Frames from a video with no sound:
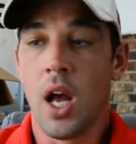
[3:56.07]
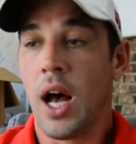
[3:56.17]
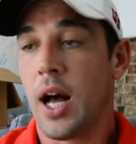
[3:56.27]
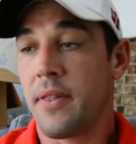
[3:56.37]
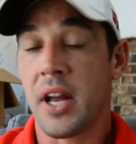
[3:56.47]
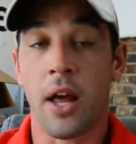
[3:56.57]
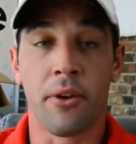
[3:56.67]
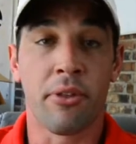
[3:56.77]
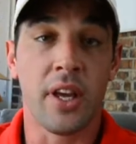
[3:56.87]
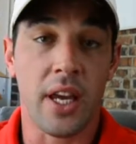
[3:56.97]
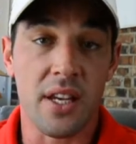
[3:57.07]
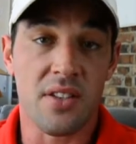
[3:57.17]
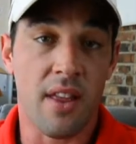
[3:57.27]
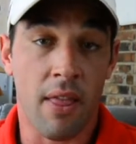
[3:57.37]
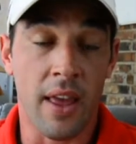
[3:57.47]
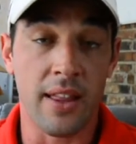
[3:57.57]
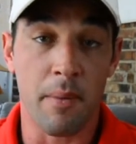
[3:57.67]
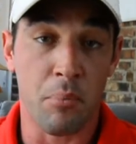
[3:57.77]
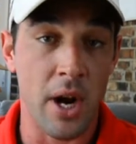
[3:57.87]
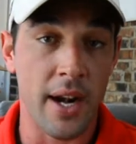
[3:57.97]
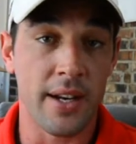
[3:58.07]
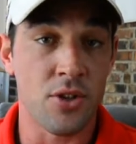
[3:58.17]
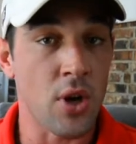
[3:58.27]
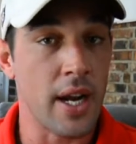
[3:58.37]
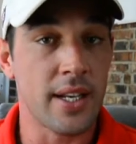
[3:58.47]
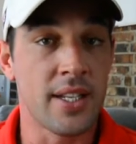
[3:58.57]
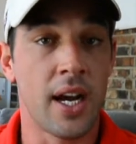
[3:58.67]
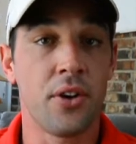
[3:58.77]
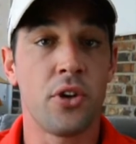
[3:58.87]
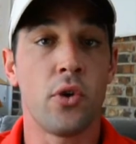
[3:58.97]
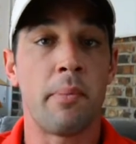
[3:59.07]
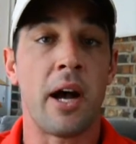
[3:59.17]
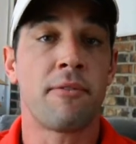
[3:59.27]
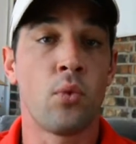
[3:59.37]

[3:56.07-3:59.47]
The other thing is the thing that Brandon tried to tell you about.